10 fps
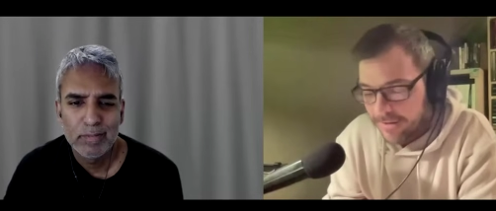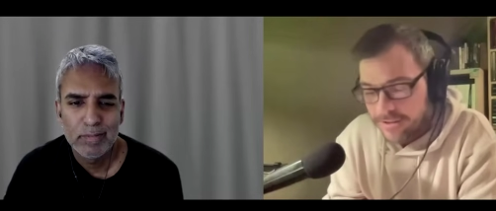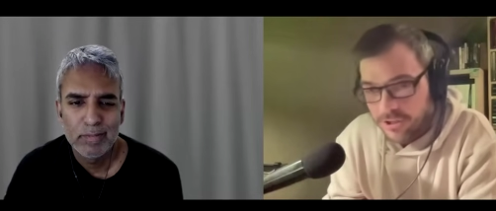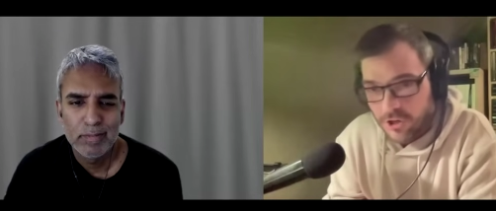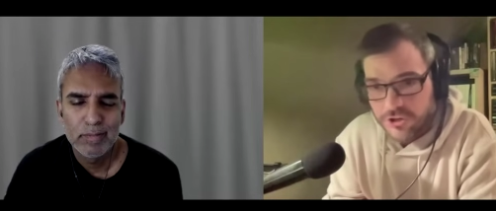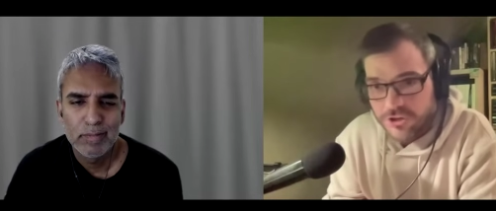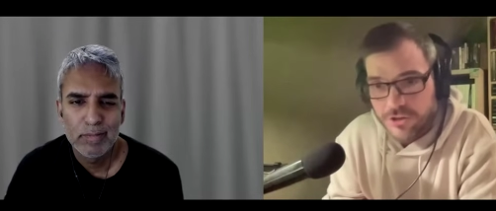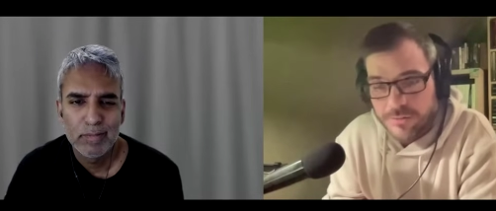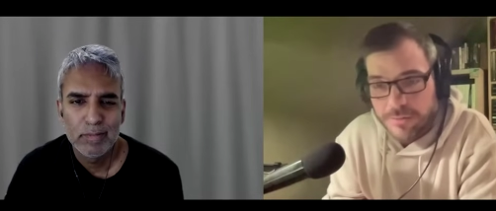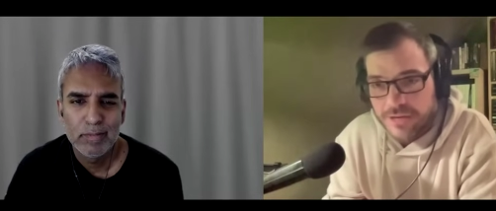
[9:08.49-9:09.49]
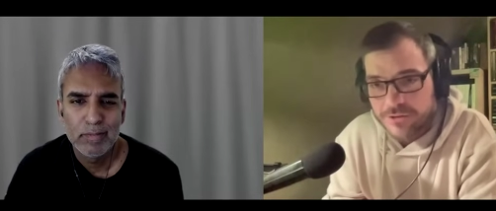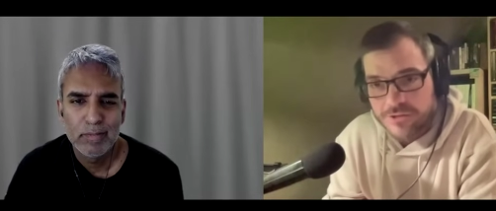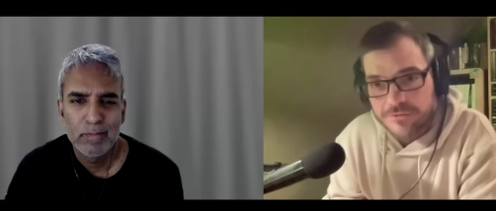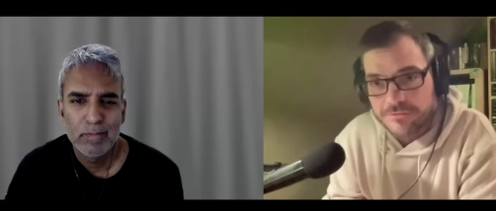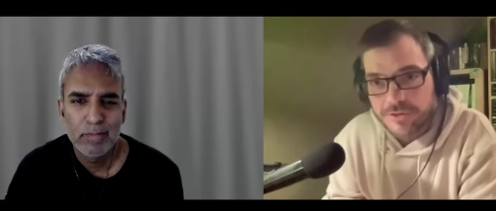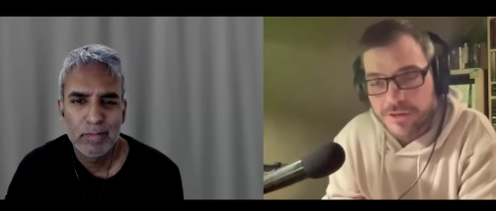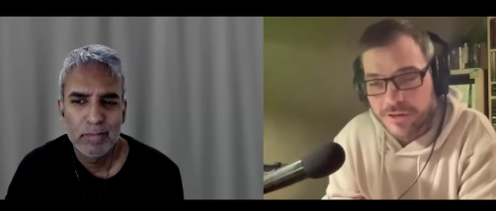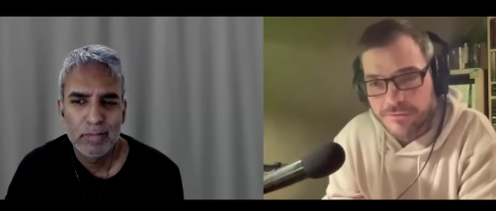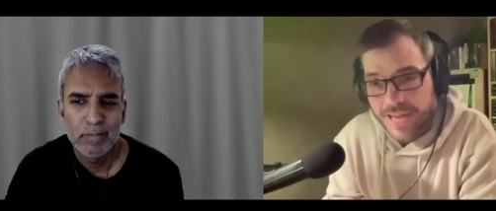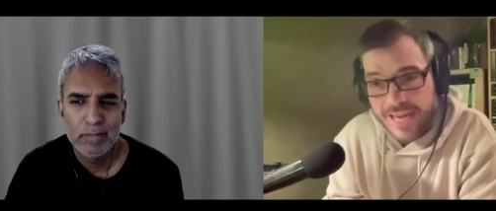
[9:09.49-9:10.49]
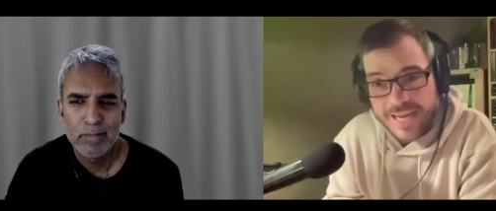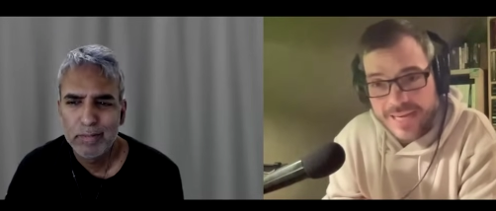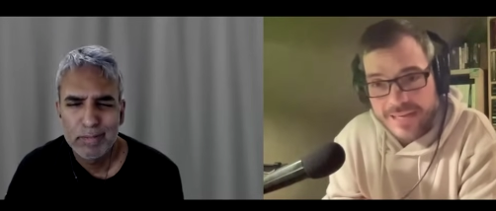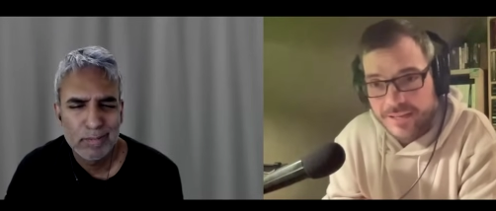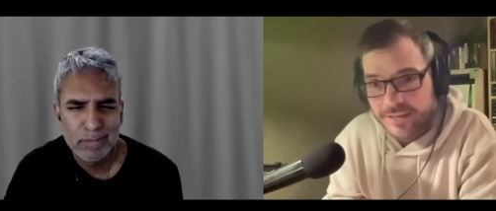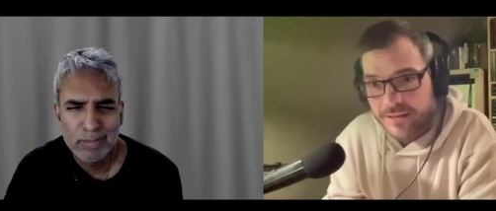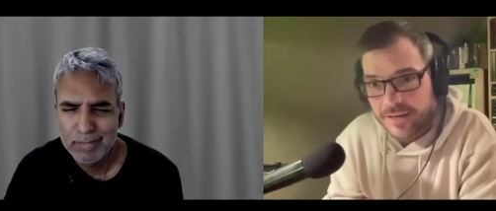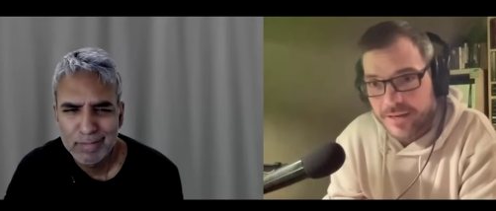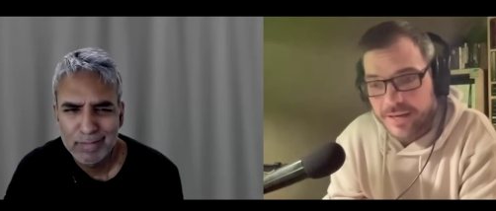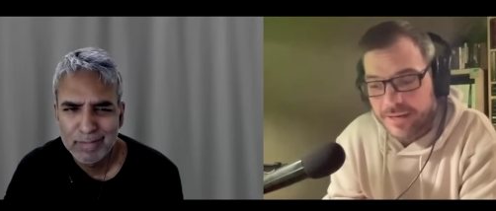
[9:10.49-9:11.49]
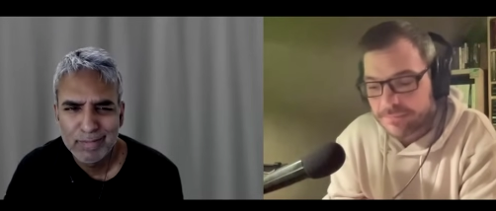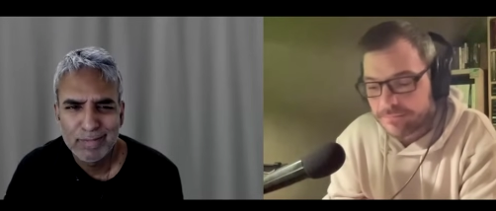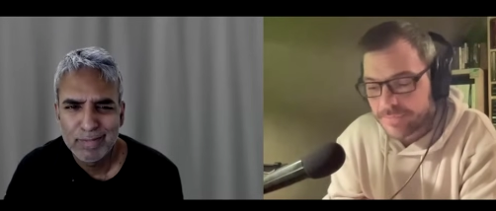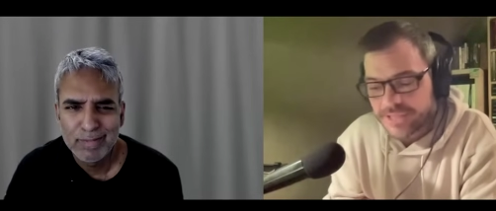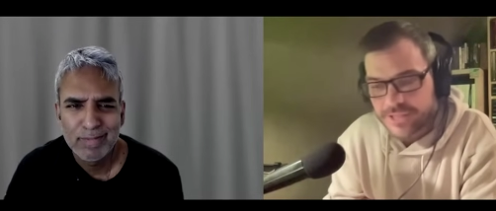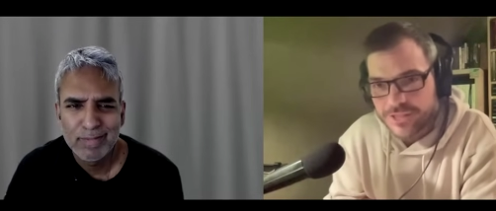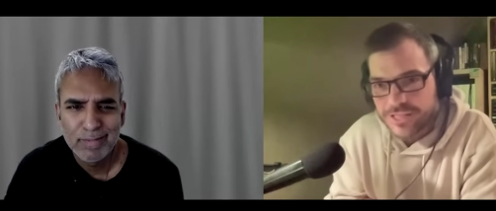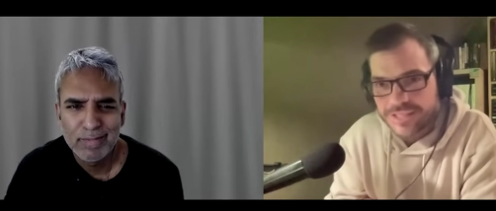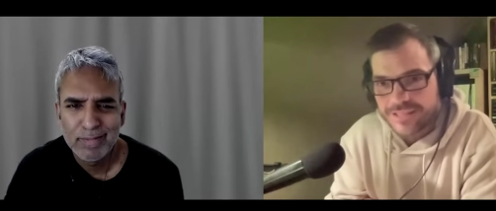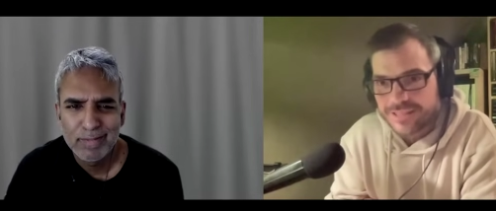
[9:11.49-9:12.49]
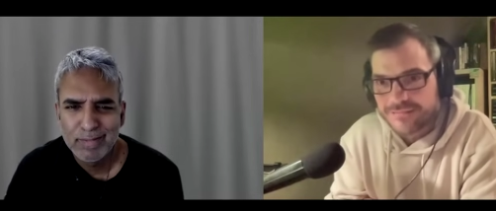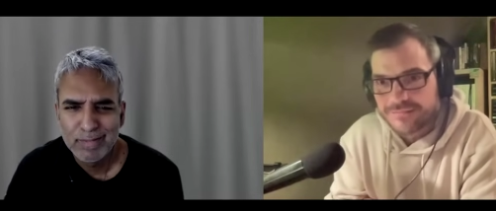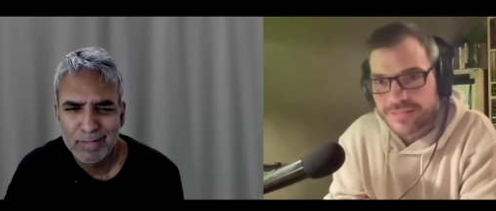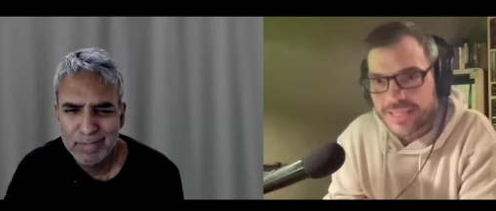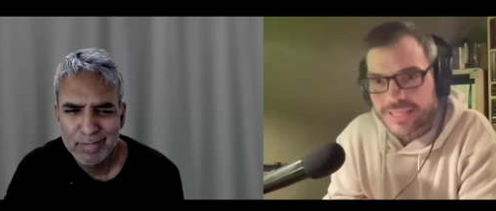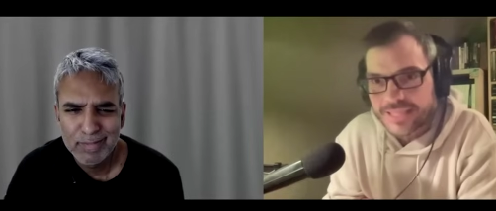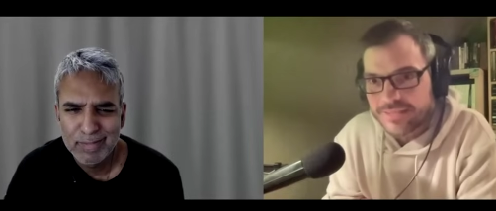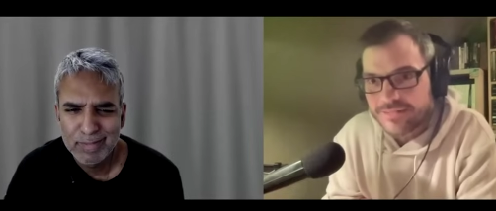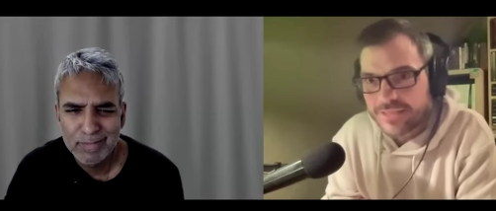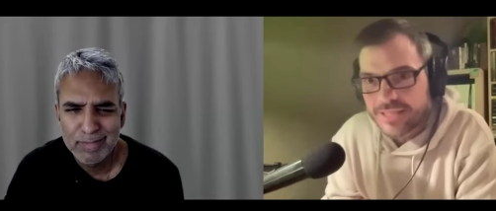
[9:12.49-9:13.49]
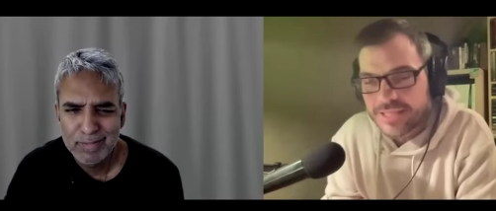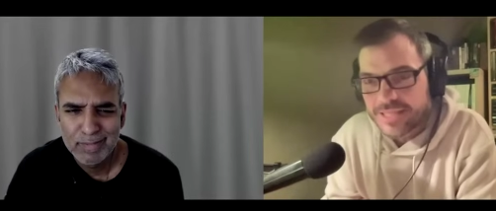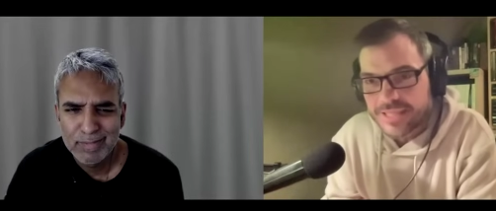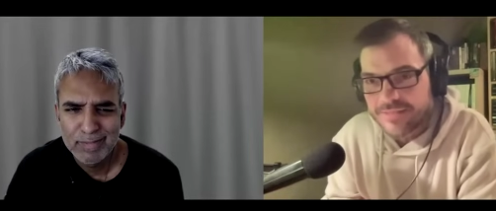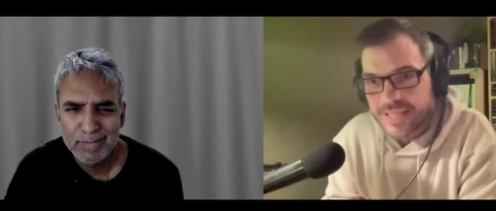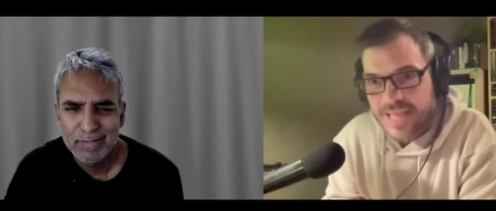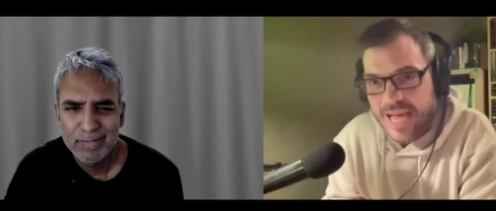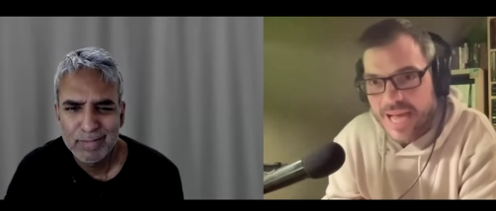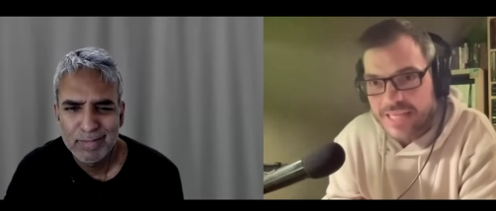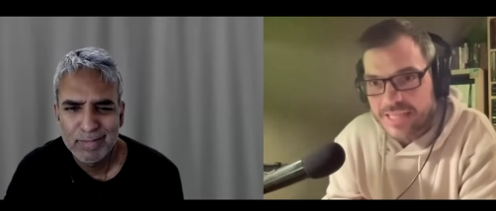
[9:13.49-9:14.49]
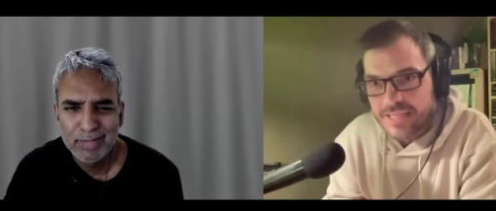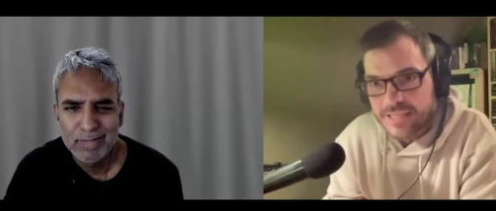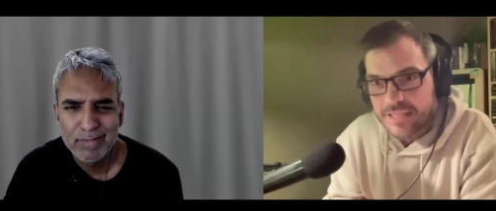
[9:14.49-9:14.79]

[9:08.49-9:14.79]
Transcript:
Speaker 1: larger amounts of of aid um, but there's still like even even that